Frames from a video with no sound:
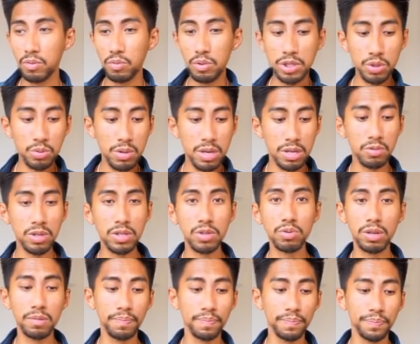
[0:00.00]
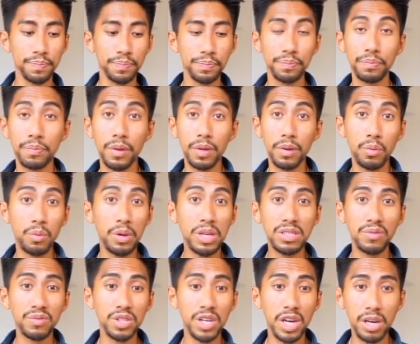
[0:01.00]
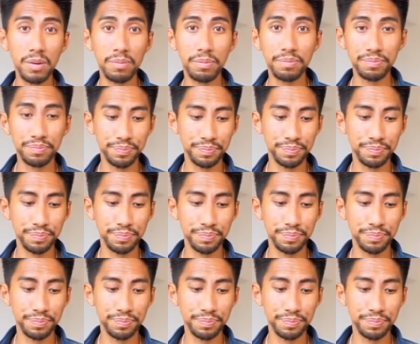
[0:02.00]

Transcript: Which one? Waste of time.